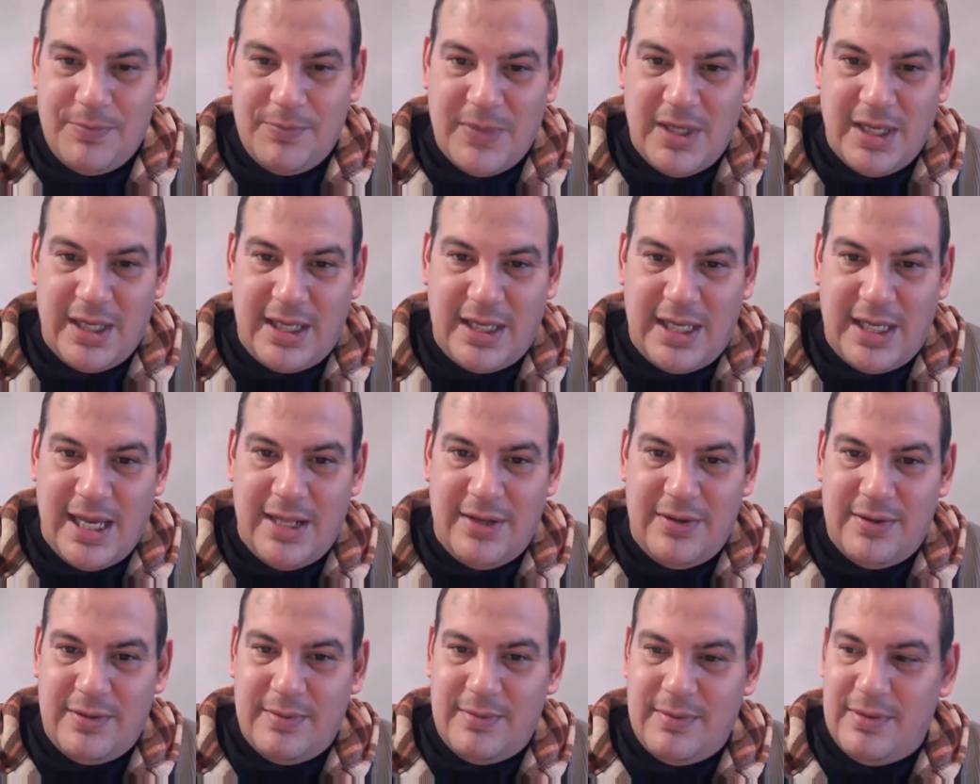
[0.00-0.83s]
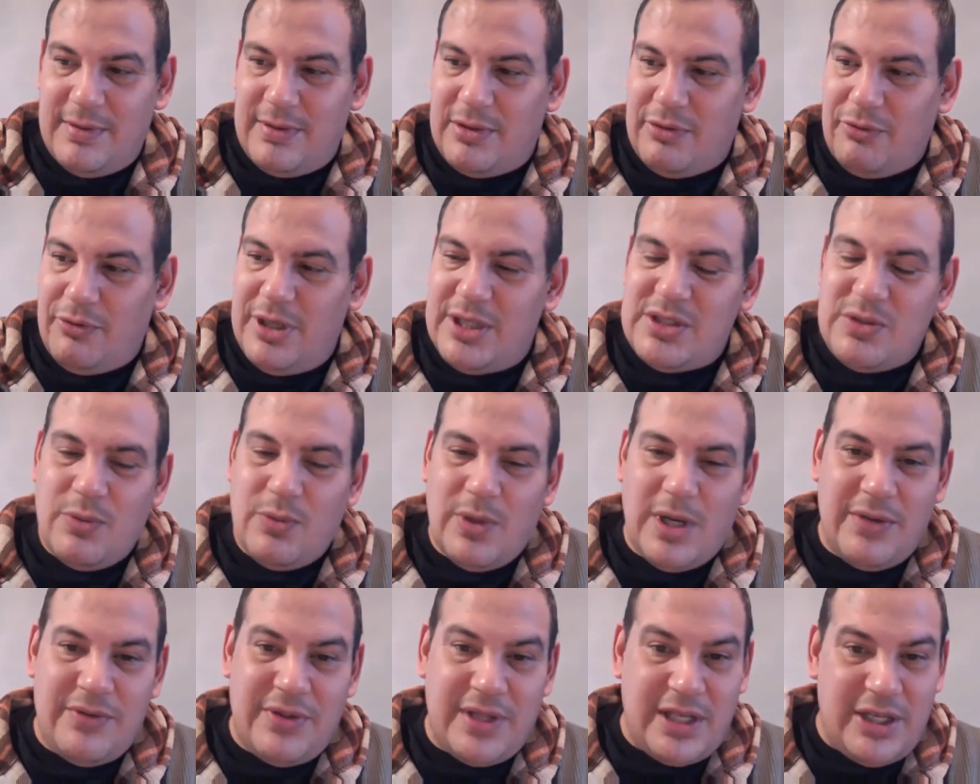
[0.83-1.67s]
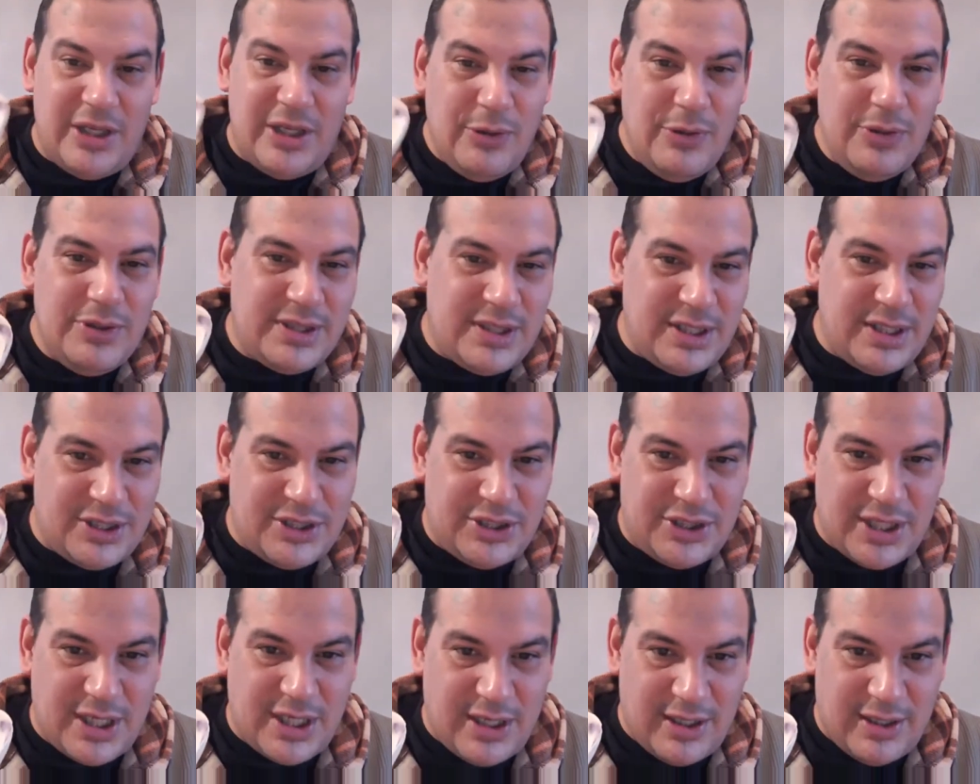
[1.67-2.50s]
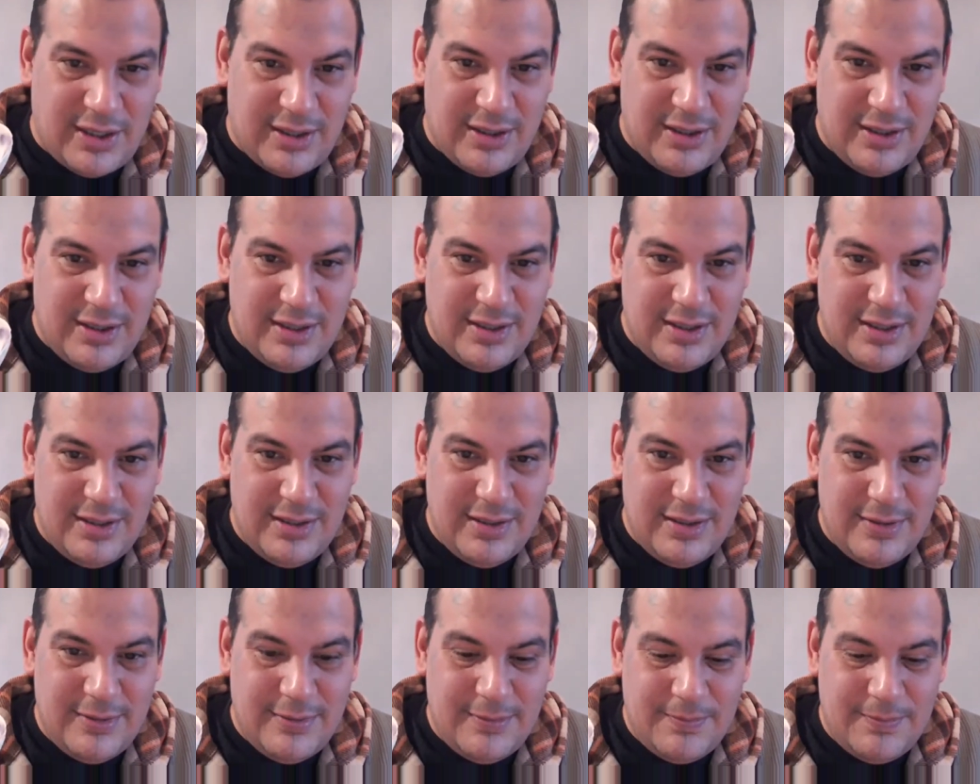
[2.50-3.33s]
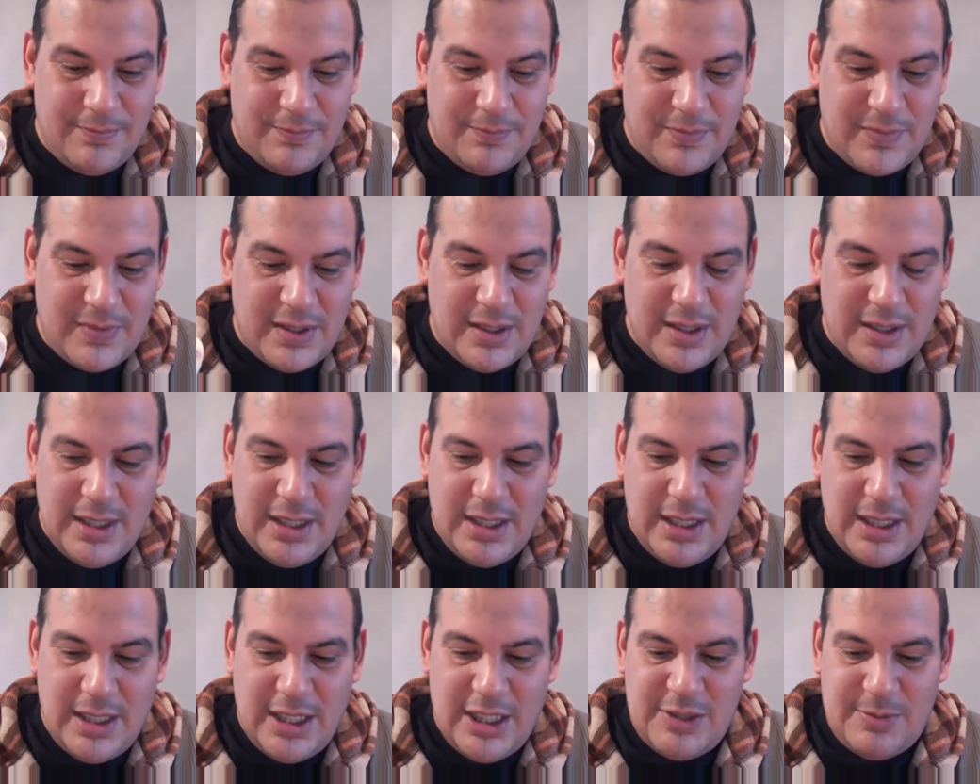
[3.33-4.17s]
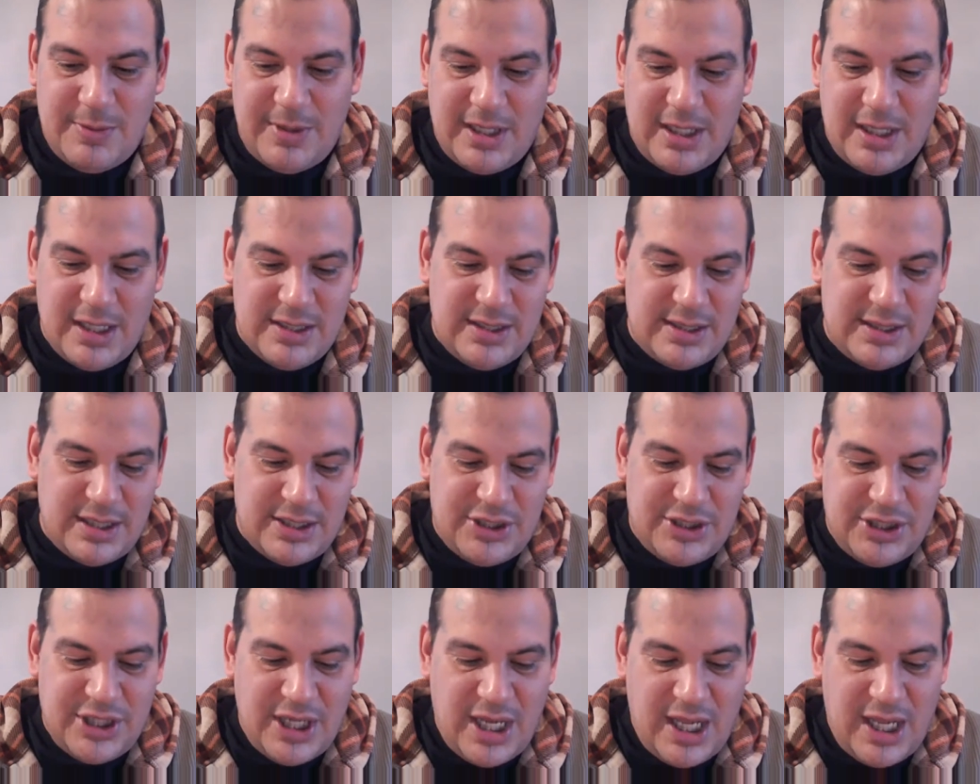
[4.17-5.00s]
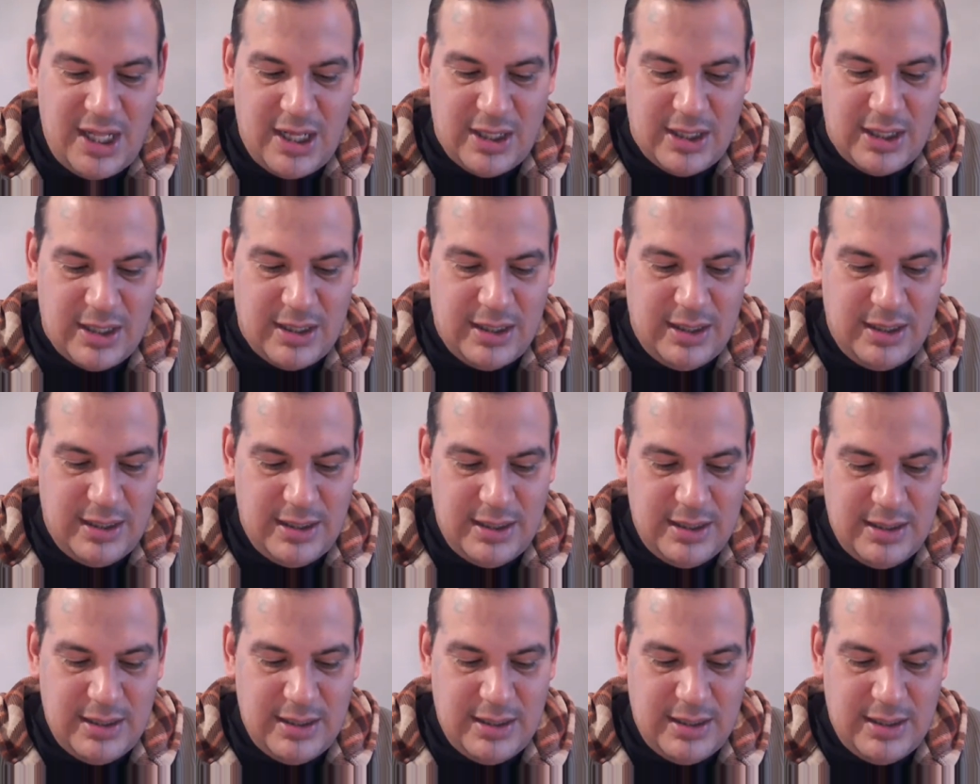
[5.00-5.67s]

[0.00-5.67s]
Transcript: Again, the reason why they use the shell is because the shell